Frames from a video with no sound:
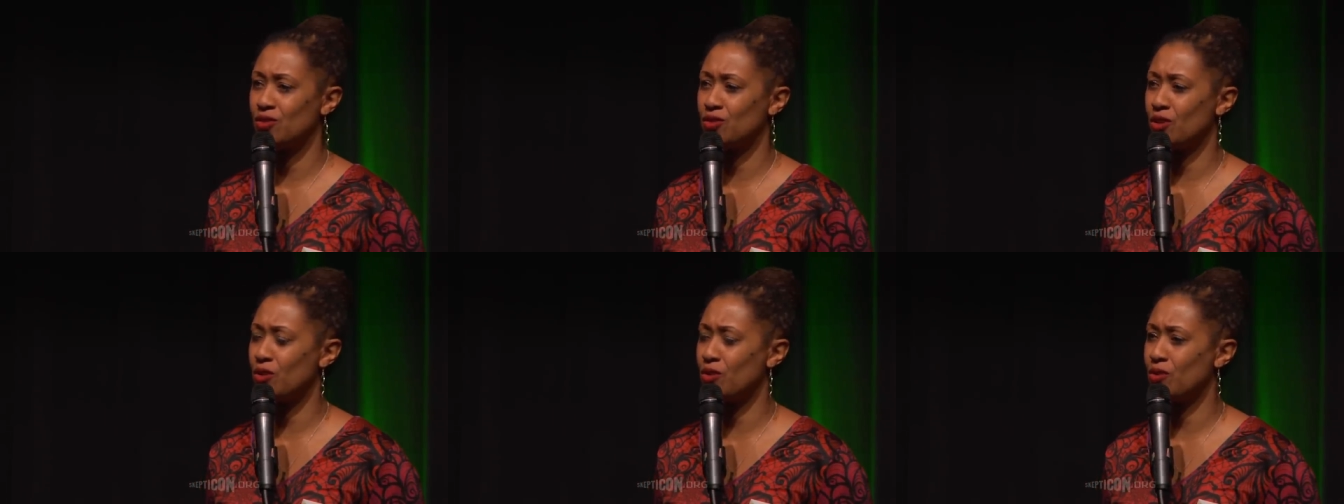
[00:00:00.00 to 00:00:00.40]

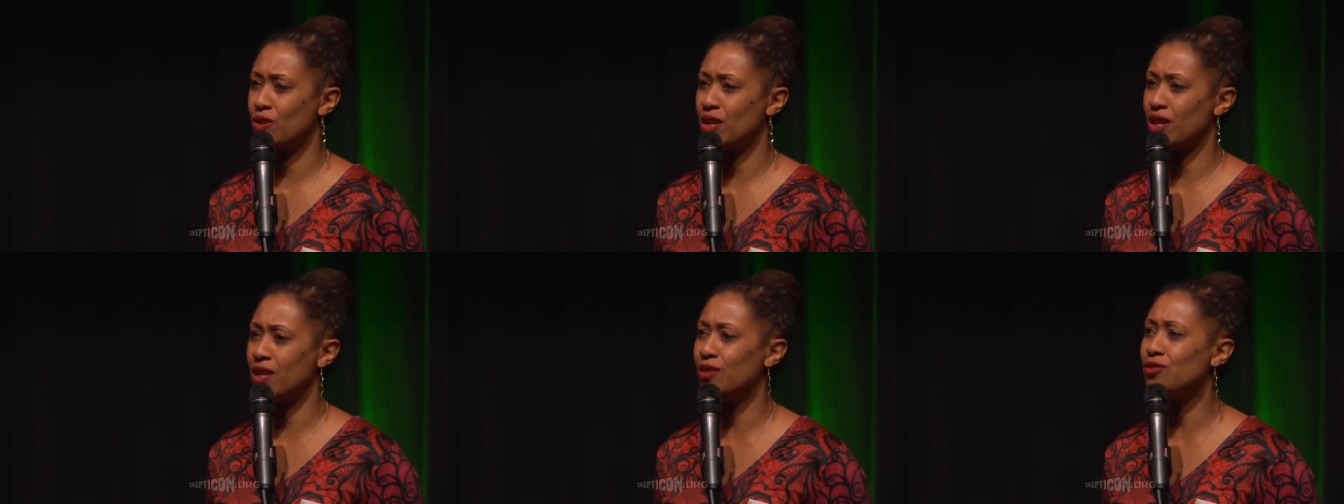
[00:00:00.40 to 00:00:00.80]

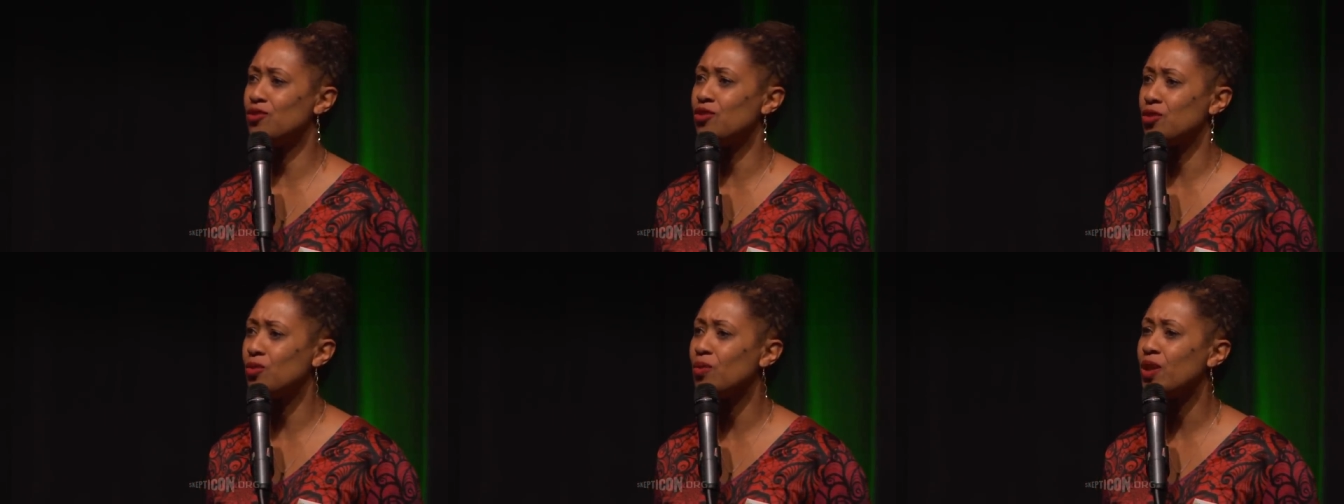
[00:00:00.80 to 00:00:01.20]
So,
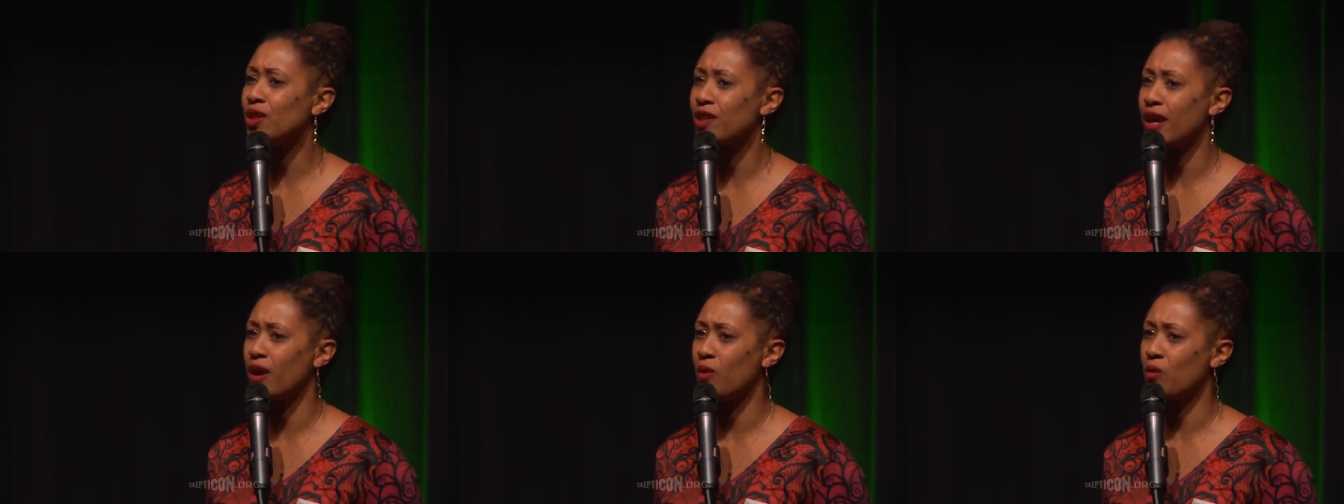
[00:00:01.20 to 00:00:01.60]
in
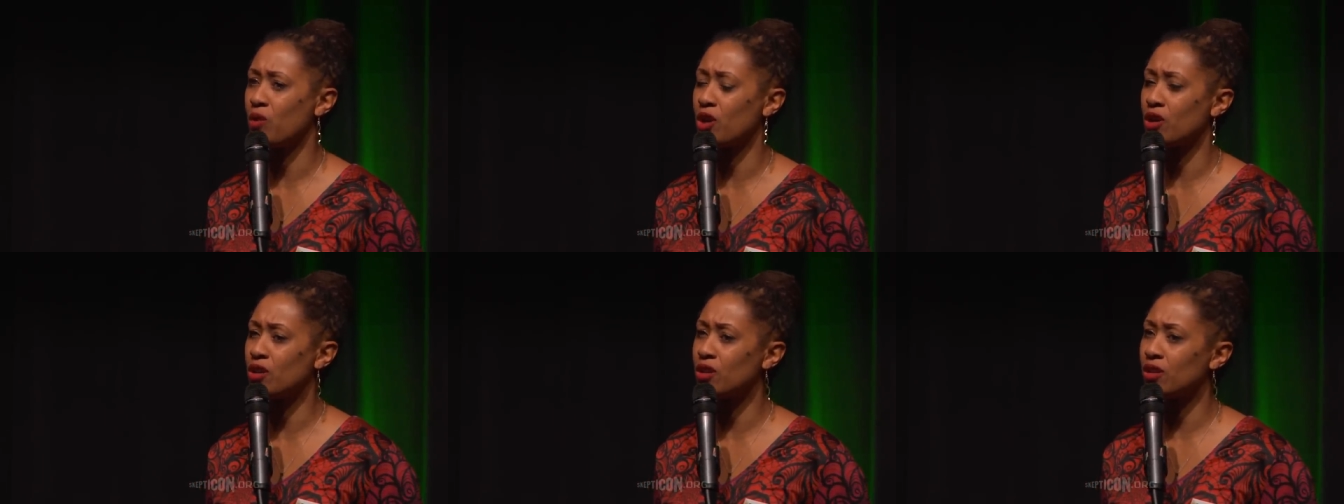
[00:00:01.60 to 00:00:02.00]
doing that
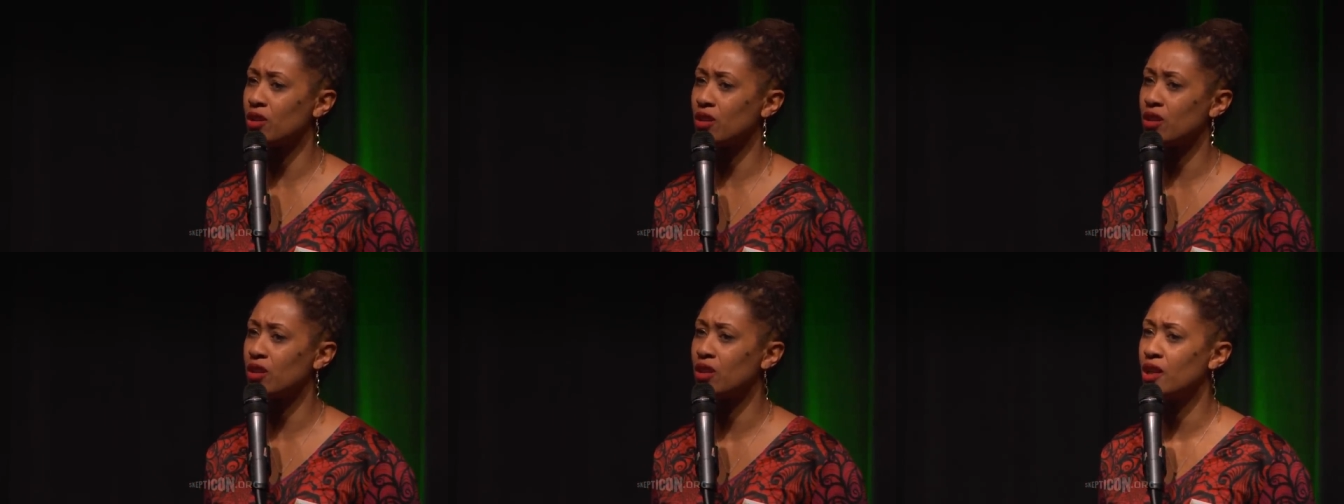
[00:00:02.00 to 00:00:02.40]

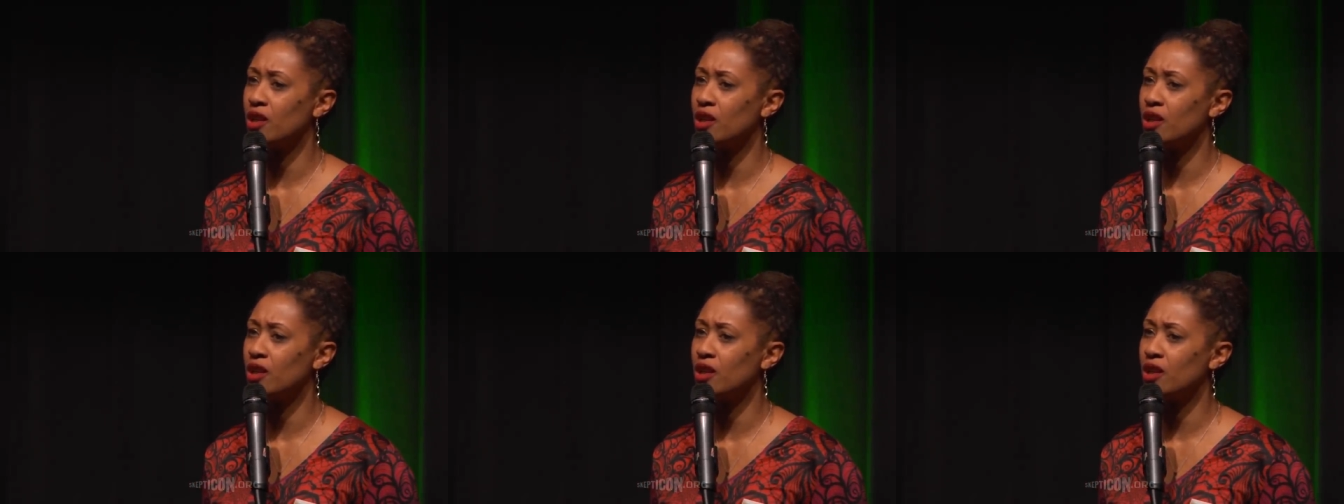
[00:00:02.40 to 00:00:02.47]
work,